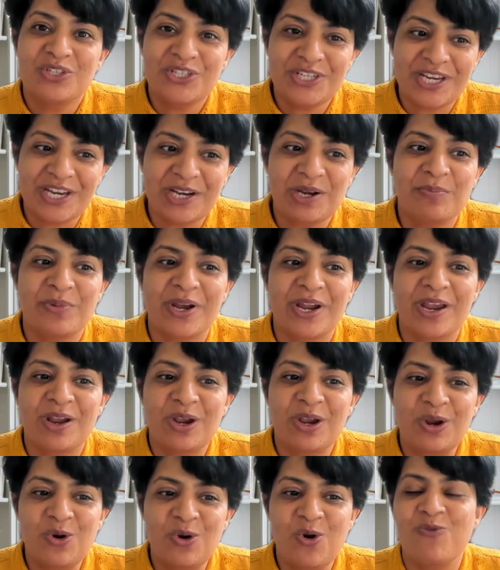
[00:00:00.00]
Take a
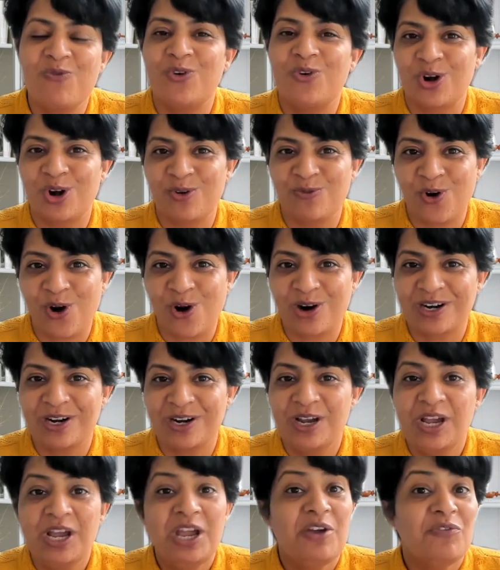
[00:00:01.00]
break, go for a walk.
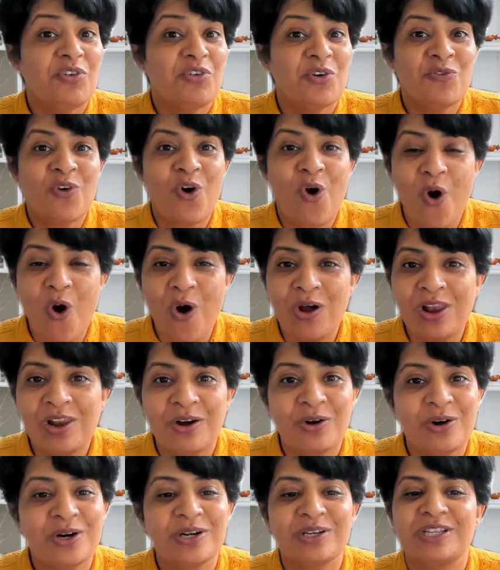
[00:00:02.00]
We've all
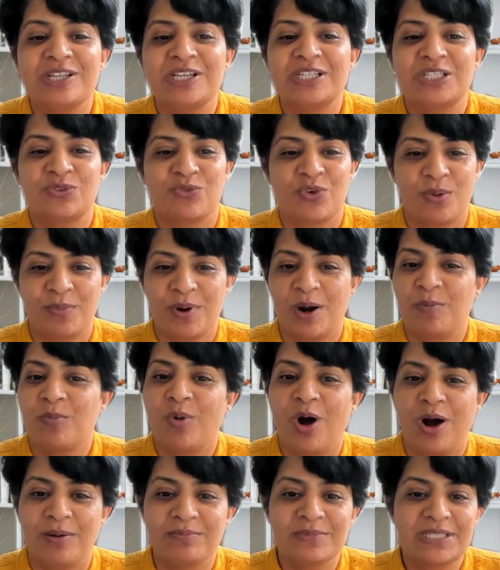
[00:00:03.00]
heard this from our
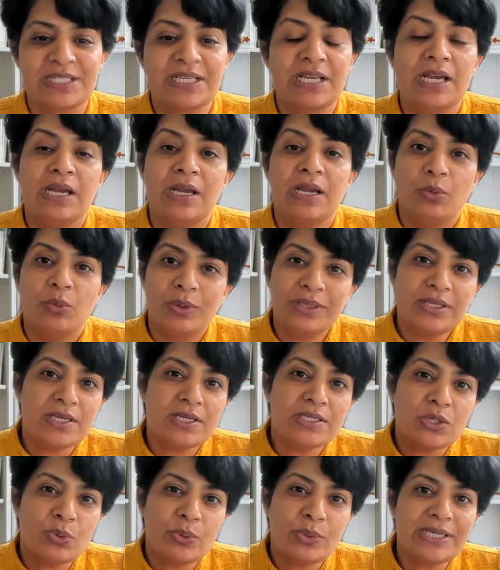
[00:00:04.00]
moms. Well,
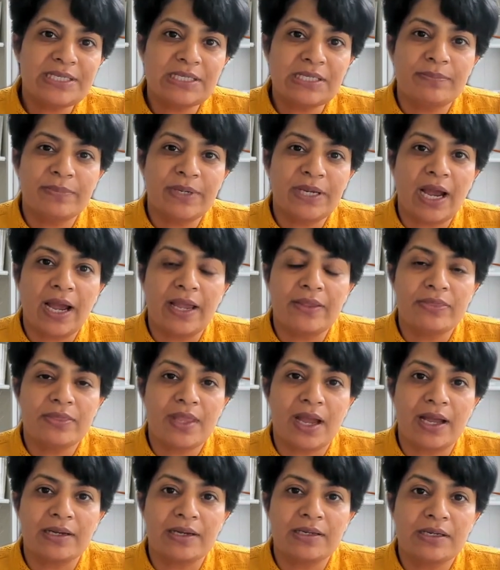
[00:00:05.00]
there's a reason behind
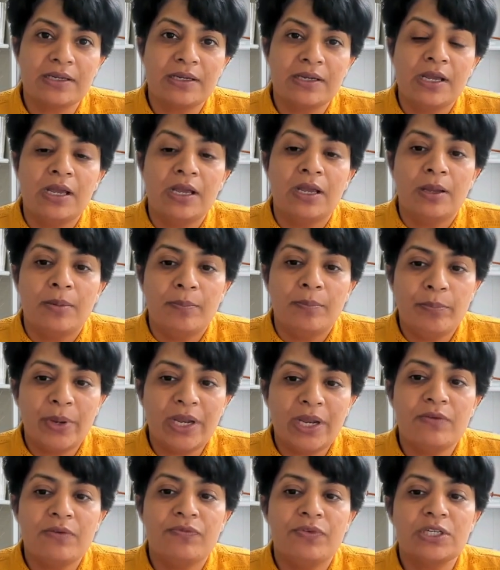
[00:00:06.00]
that.
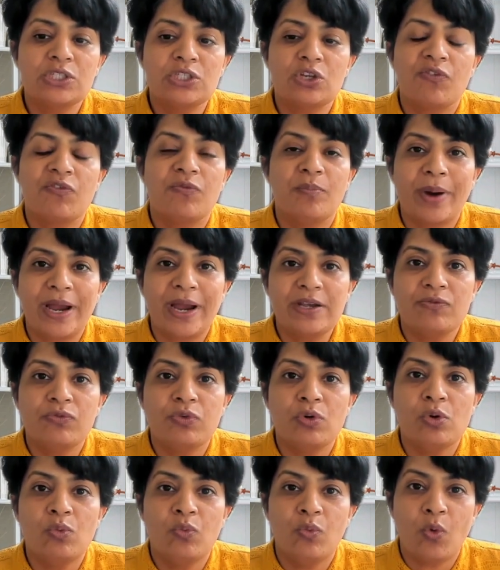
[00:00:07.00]
Benefits of
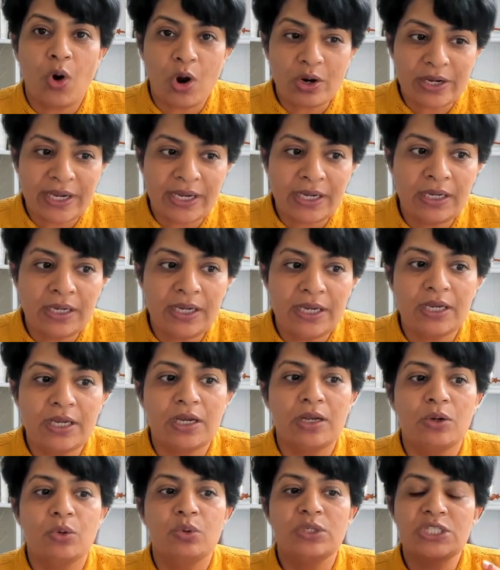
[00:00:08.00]
mindful walking
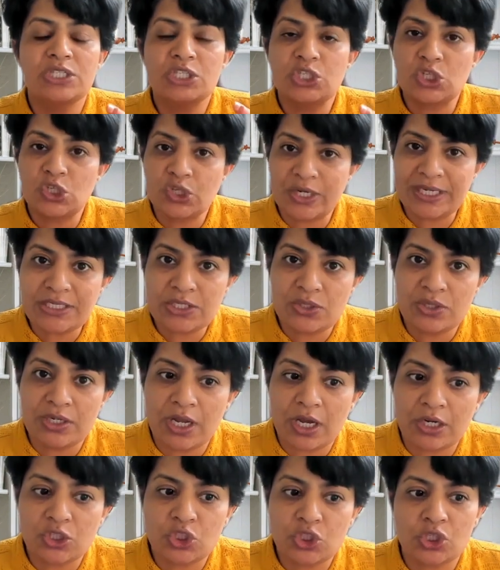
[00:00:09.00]
include stress
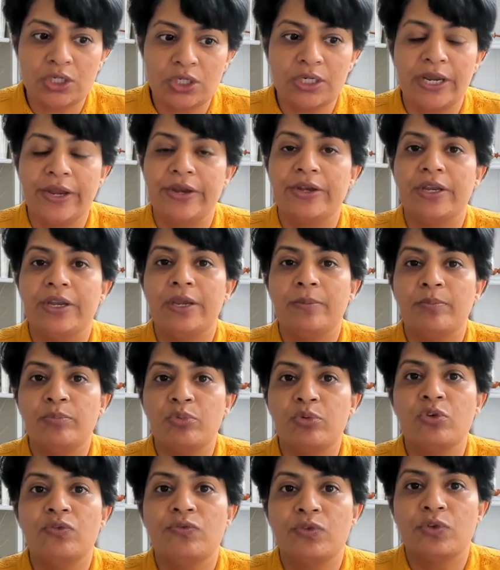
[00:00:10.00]
reduction and
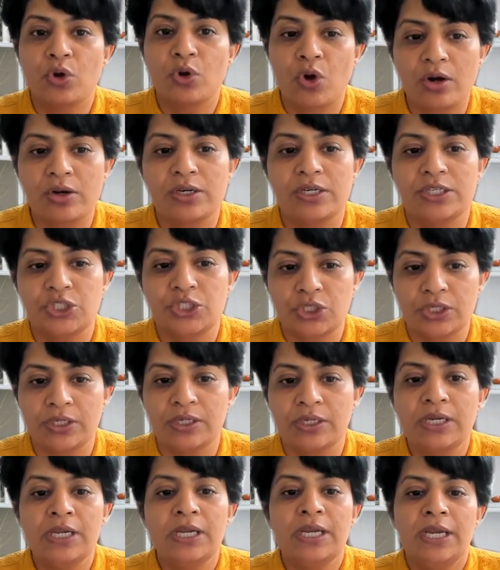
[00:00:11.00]
improved
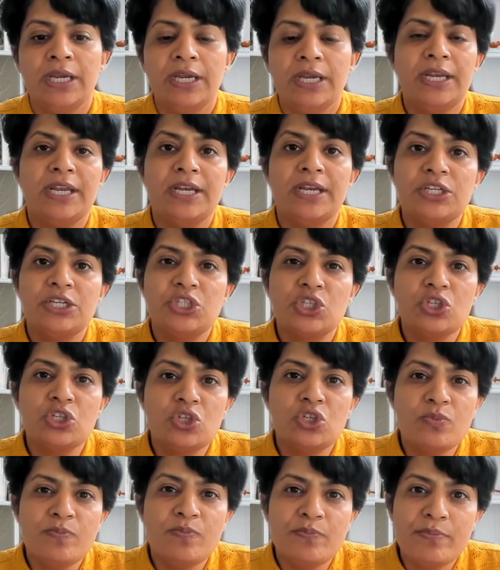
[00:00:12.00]
cognition, in addition
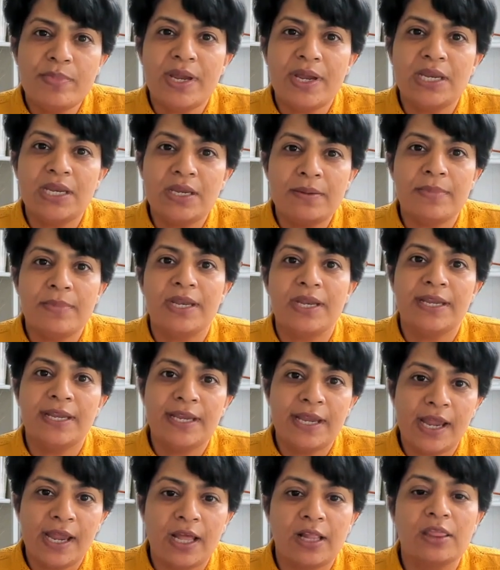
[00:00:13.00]
to many,
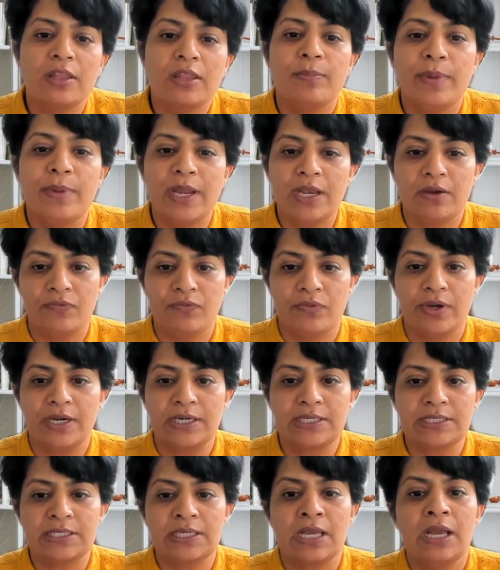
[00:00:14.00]
many health
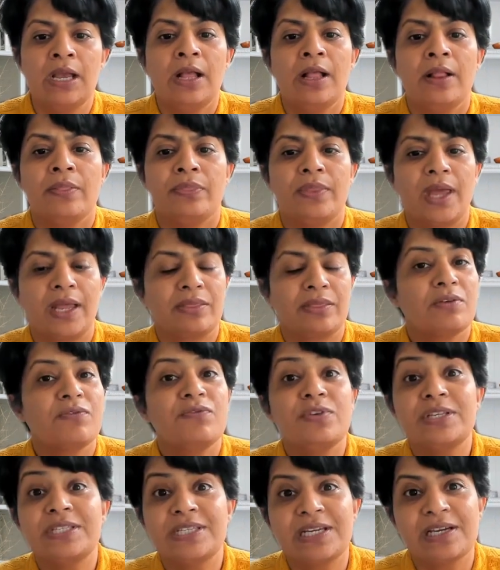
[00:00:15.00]
benefits that the
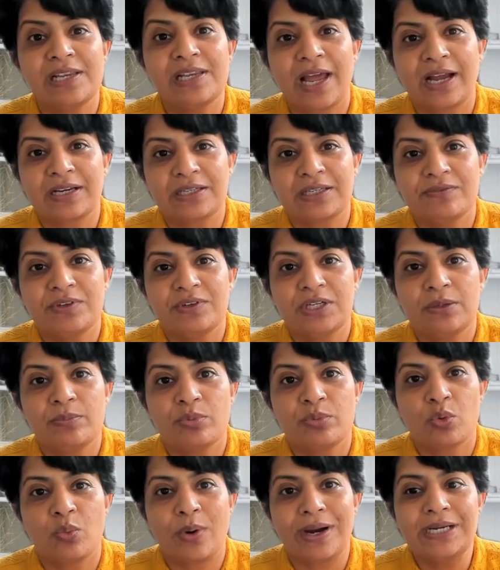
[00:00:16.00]
physical activity
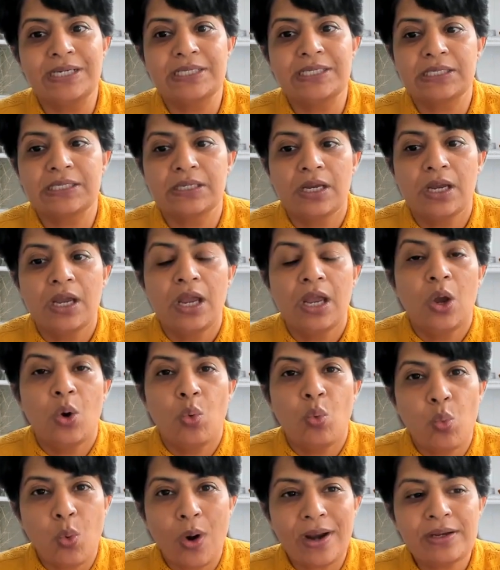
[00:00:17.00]
provides.
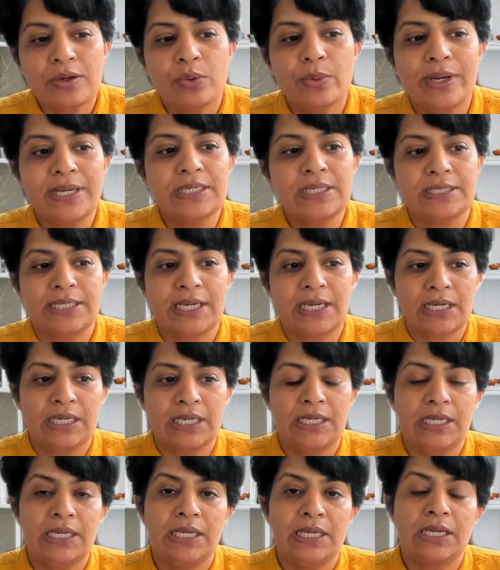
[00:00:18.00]
One great
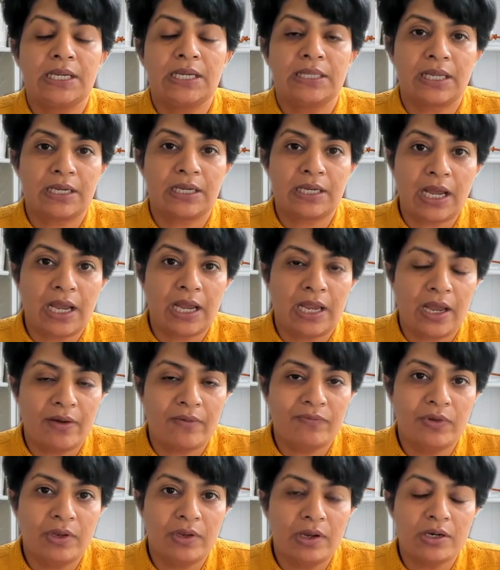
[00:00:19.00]
technique that I
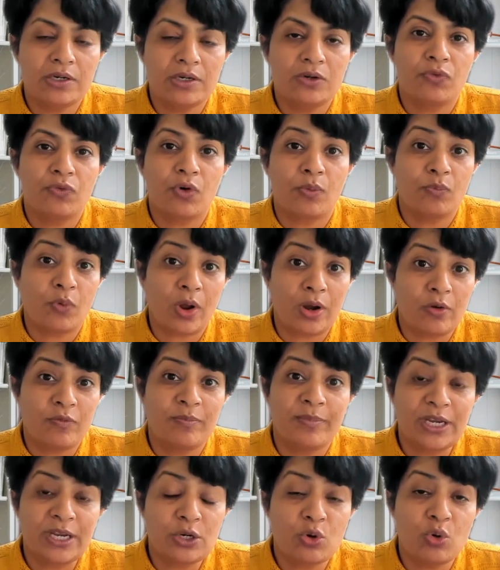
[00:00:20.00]
have learned from one
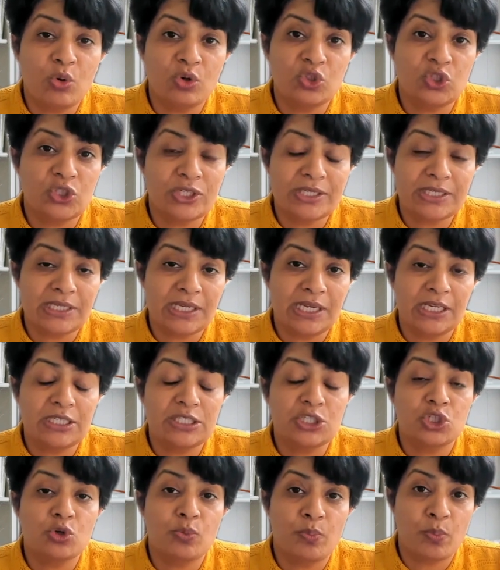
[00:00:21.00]
of my coaches
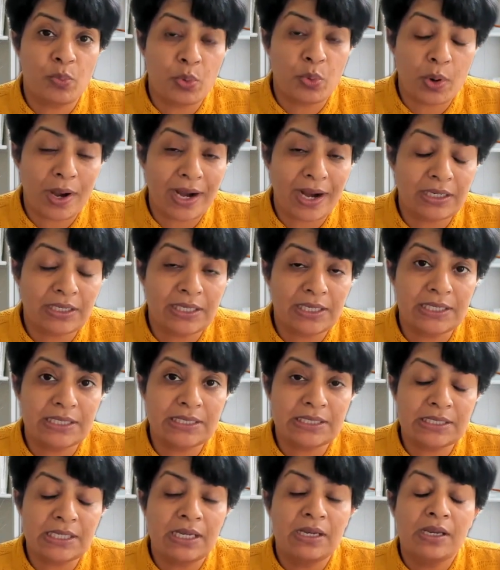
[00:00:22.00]
is to
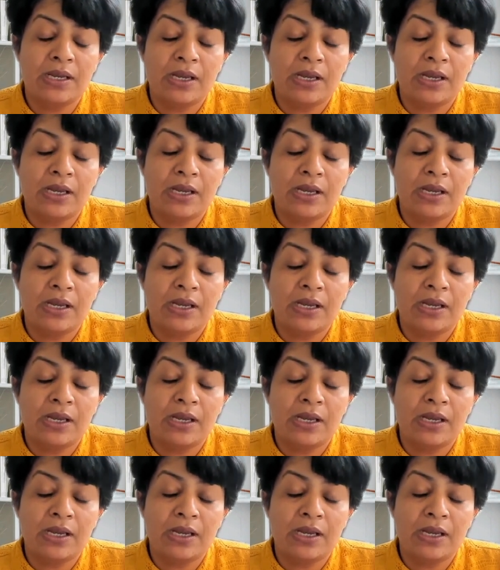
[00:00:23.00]
practice